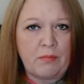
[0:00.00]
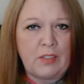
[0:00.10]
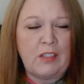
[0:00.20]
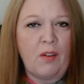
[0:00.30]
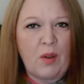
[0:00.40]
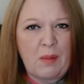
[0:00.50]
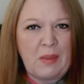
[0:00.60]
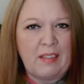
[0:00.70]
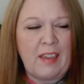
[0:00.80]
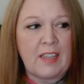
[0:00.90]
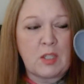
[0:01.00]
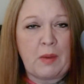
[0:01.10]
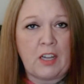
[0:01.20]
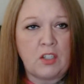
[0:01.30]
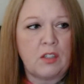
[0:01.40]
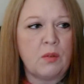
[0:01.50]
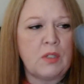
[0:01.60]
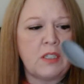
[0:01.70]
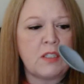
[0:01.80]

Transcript: you know what I mean, like a spatula would.